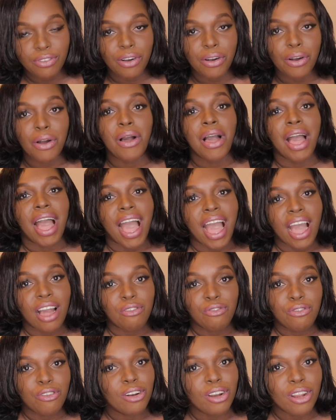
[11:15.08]
for
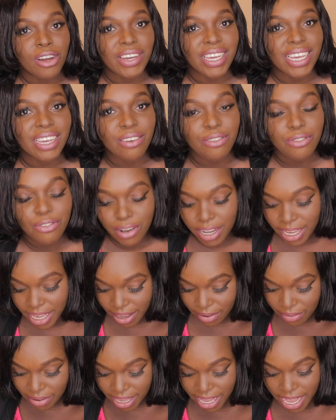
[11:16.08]
her following, for
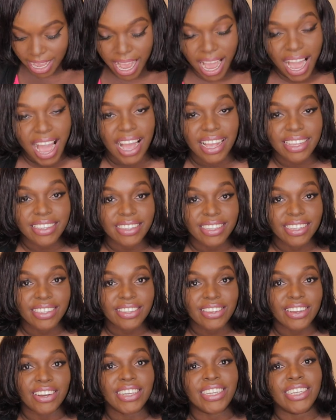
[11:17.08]
giving us
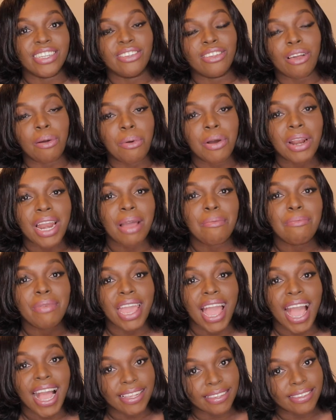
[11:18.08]
this content. So I'm gonna
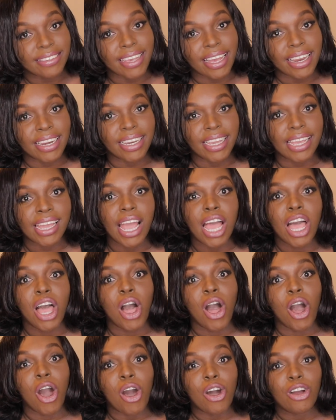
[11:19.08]
be answering
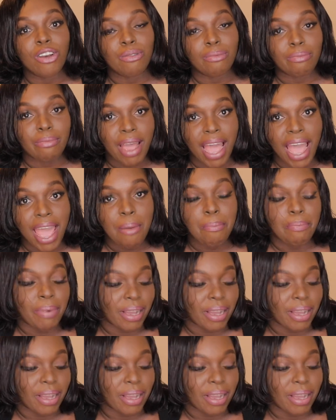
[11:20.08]
on my